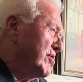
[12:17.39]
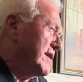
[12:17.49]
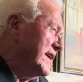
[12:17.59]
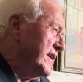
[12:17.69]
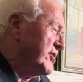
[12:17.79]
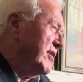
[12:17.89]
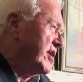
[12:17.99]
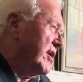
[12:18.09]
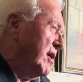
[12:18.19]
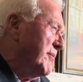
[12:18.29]
lead to
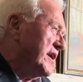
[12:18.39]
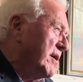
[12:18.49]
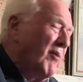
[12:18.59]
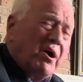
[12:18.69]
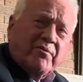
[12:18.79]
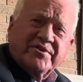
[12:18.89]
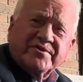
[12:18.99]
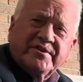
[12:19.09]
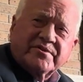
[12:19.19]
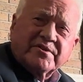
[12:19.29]
economic
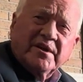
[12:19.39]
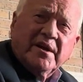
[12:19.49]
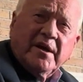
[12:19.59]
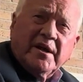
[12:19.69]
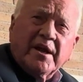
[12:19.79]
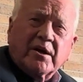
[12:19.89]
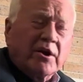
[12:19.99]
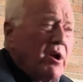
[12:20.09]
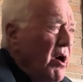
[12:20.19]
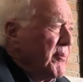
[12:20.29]
democracies, and
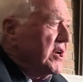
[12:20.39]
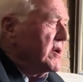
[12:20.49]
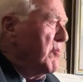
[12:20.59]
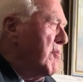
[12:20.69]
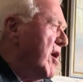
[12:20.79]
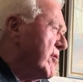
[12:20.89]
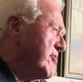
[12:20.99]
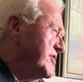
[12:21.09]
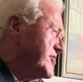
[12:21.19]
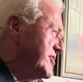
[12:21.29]
economic
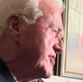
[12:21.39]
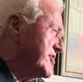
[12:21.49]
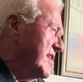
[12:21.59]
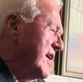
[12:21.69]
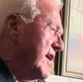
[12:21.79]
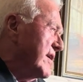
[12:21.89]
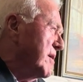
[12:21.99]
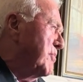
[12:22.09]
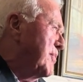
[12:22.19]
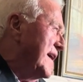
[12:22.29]
democracies are
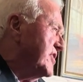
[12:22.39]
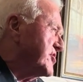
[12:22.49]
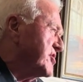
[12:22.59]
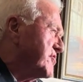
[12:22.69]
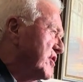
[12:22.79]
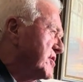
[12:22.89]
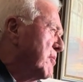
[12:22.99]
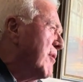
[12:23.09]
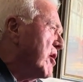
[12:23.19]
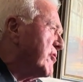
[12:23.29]
the basis for
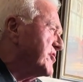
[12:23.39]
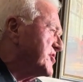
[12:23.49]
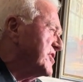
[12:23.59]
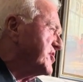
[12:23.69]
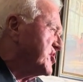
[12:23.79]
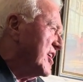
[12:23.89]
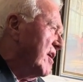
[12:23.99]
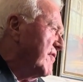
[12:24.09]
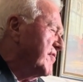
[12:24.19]
democracy itself.